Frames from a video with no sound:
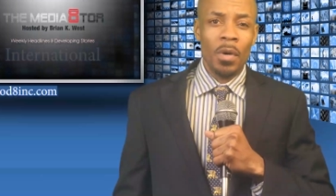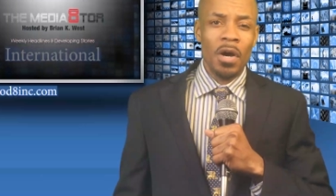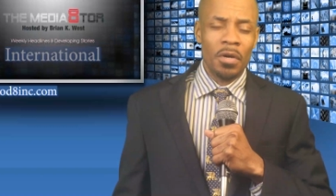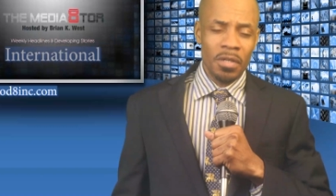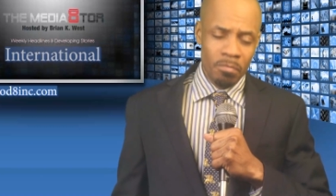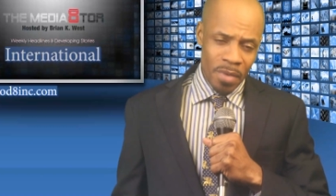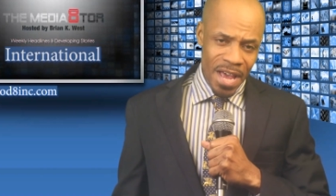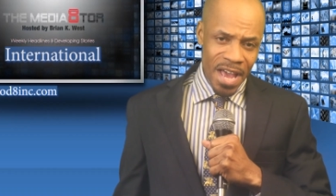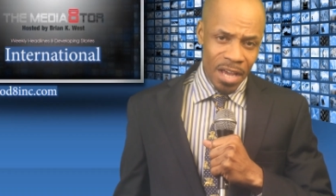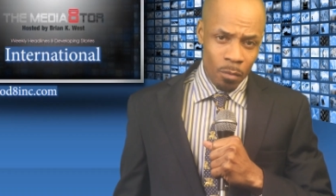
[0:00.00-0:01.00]
Welcome
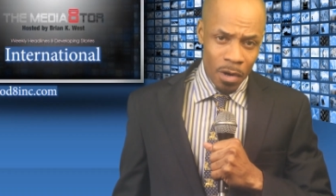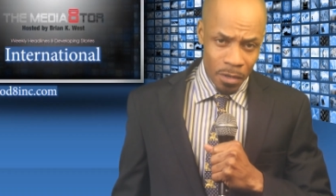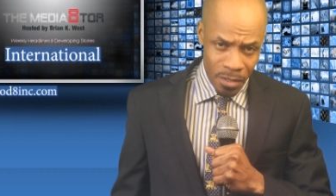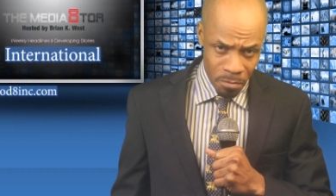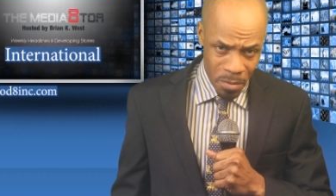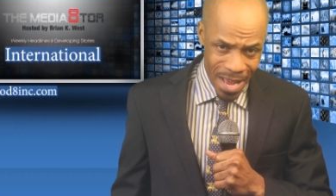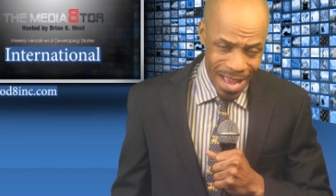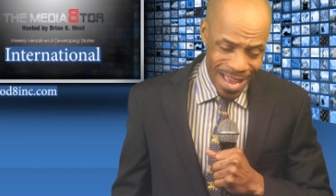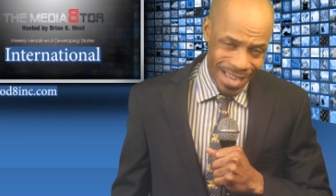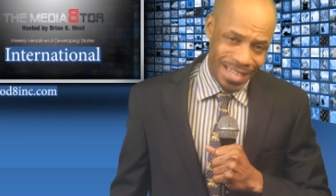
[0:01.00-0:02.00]
back. Welcome
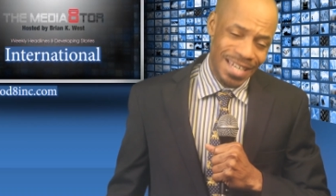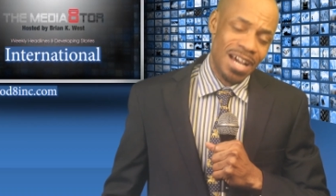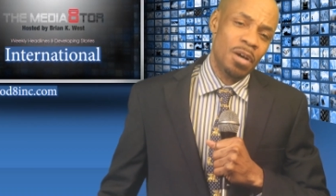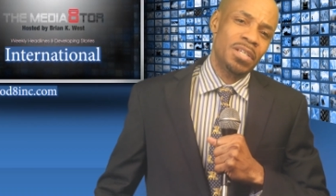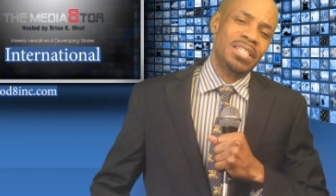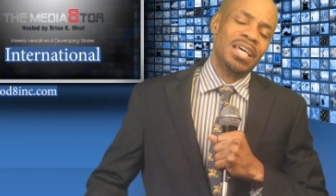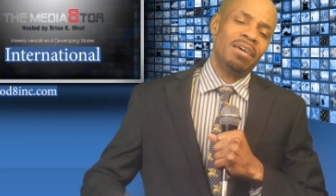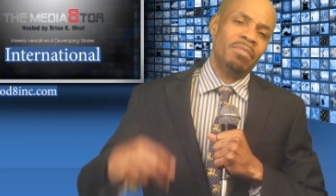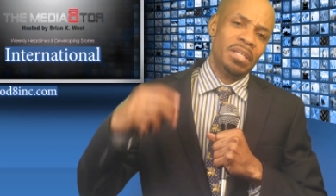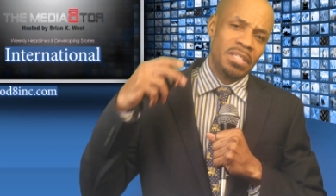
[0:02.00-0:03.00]
back. Now it's
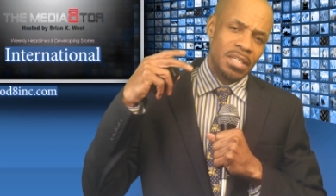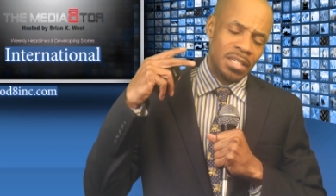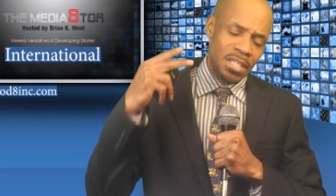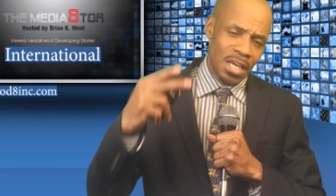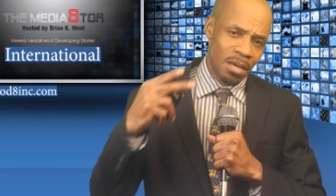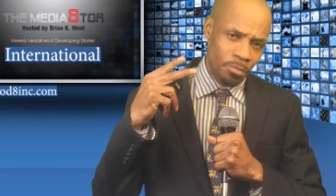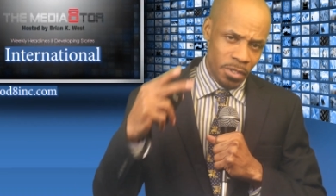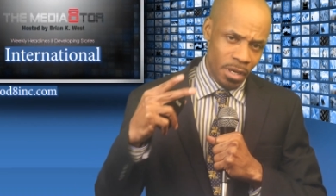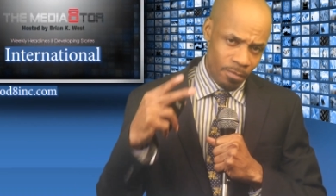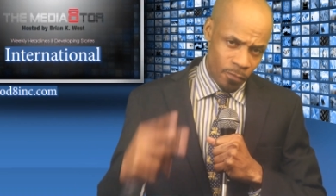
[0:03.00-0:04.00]
time to get to the top,
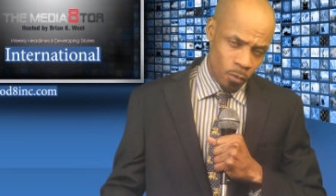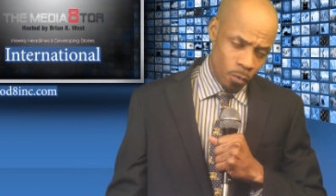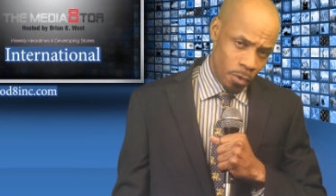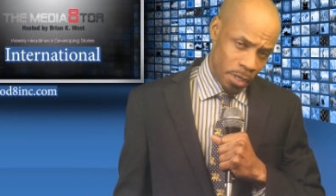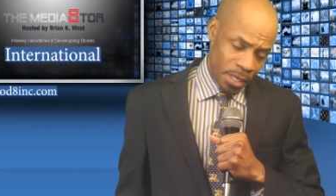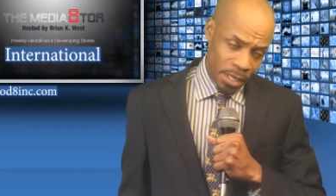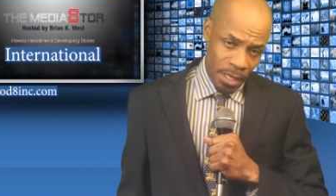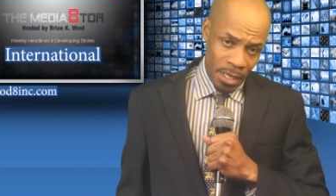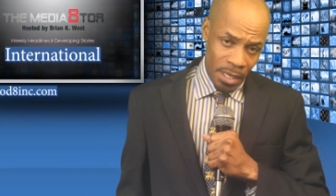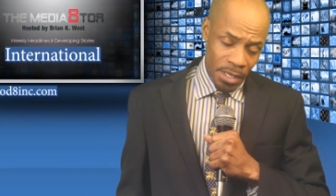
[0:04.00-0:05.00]
top four
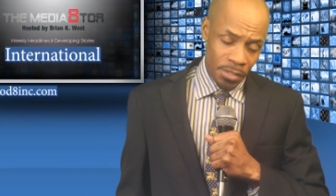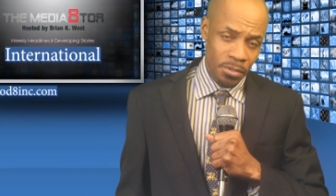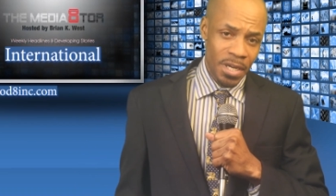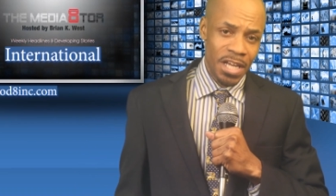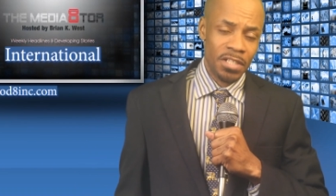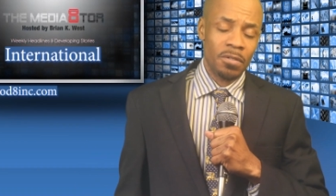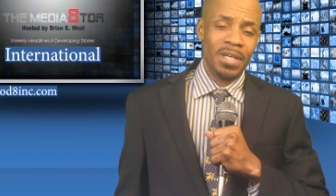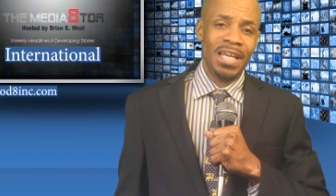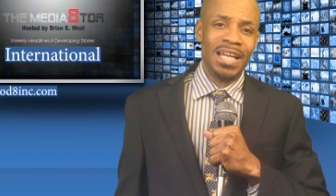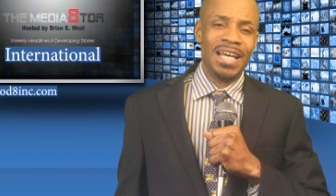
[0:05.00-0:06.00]
international
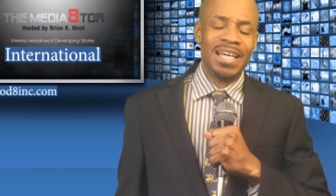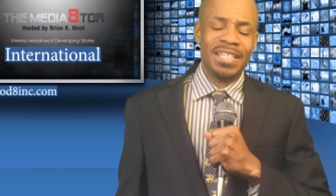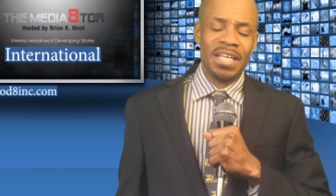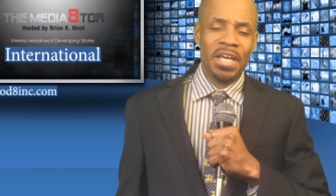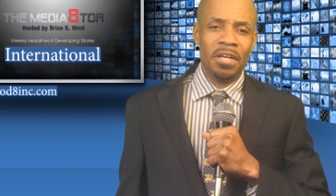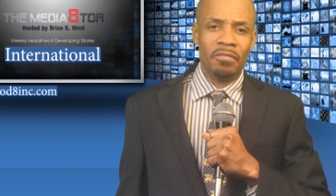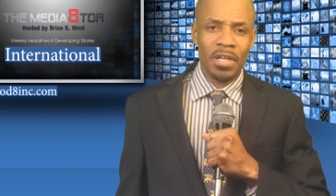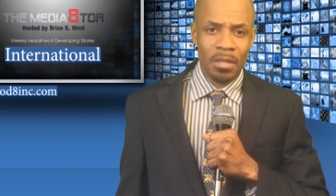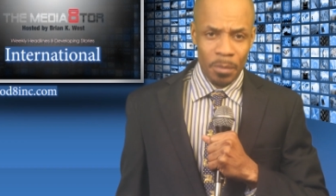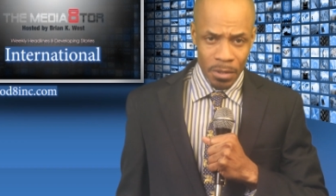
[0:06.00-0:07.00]
headlines and
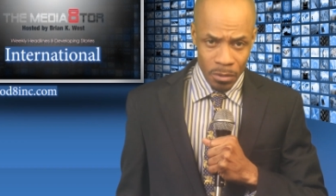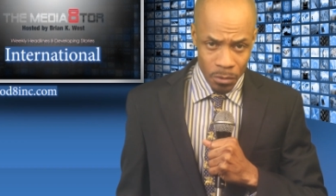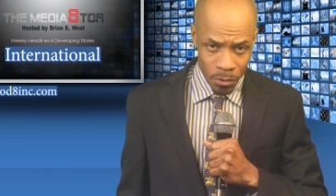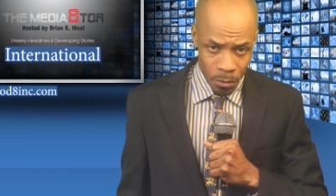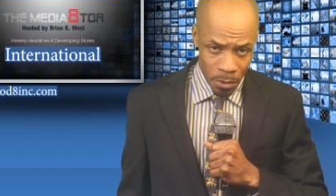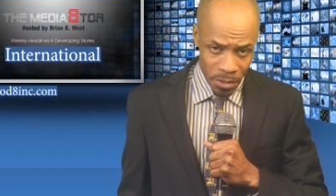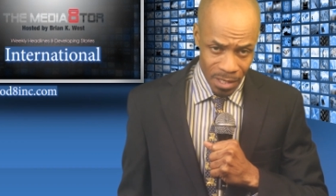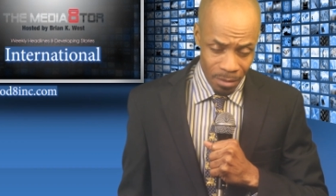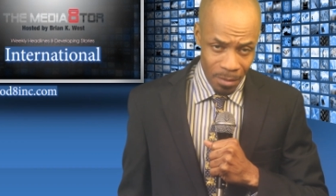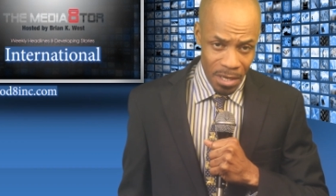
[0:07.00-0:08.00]
developing news stories
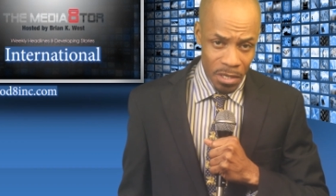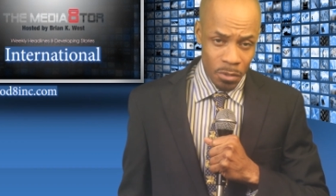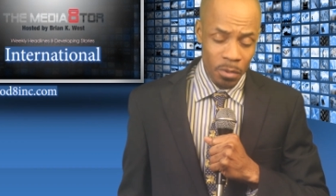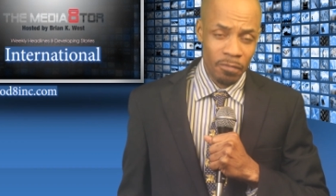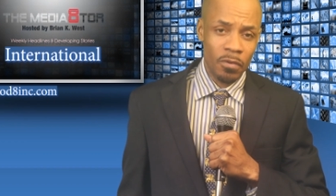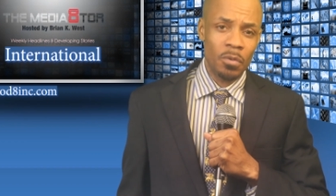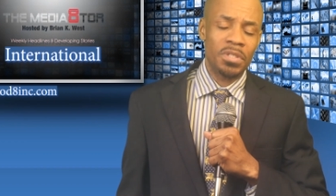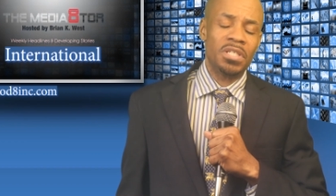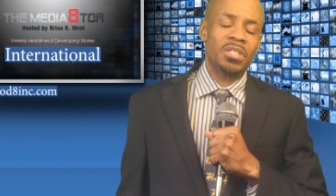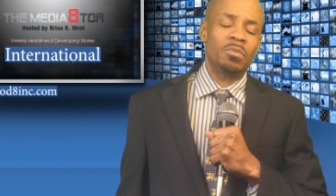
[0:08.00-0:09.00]
that made this week. Folks,
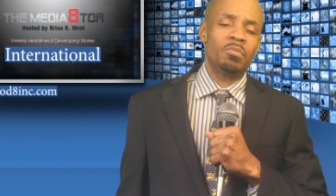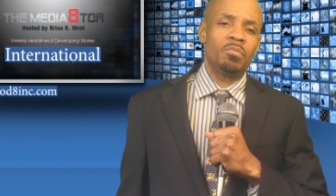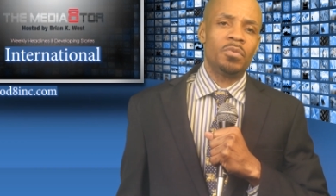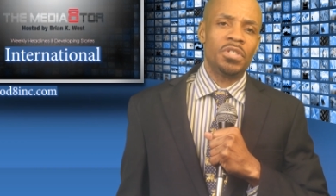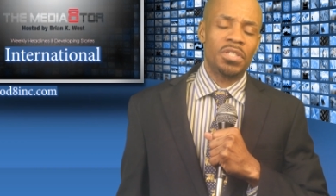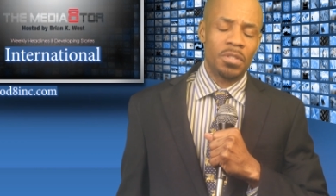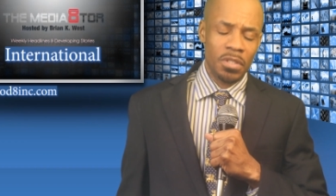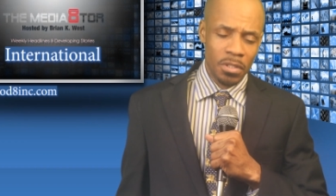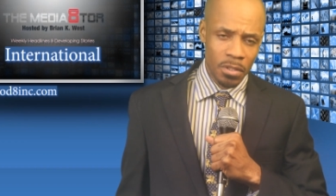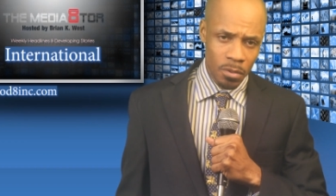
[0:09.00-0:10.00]
is this
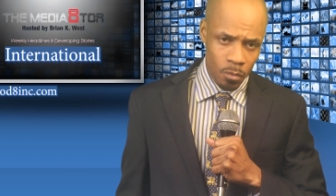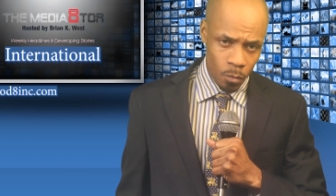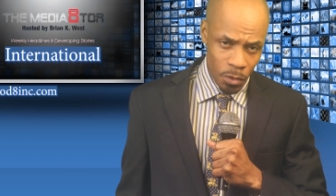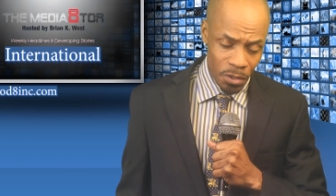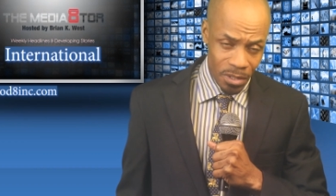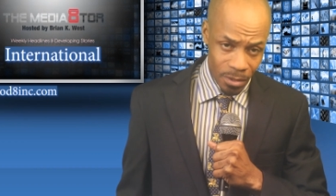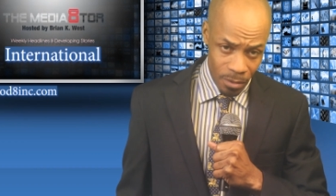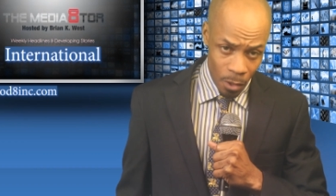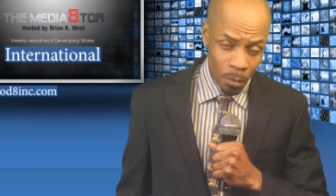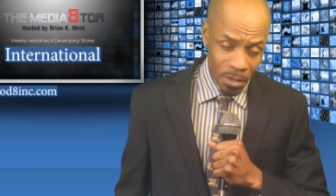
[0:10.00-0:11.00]
this weird
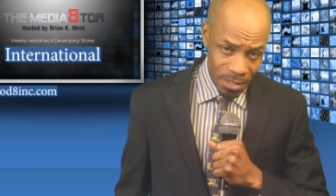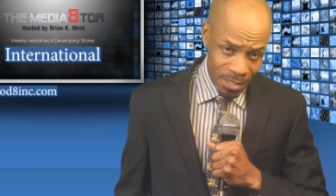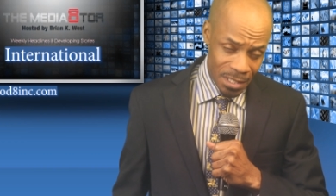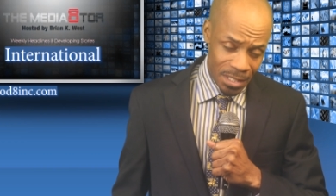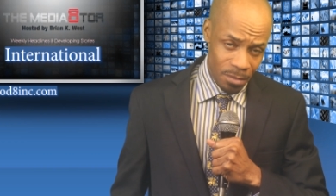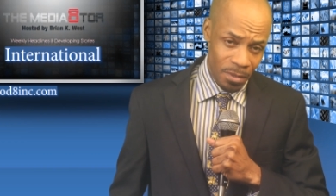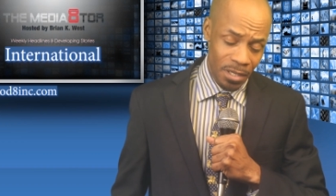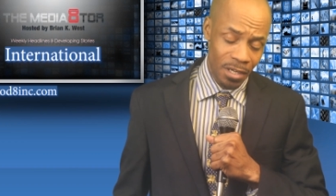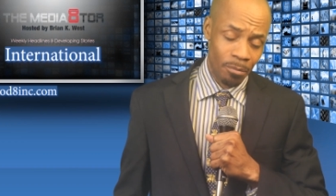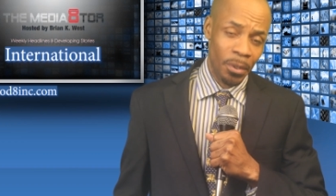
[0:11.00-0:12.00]
holy season right now.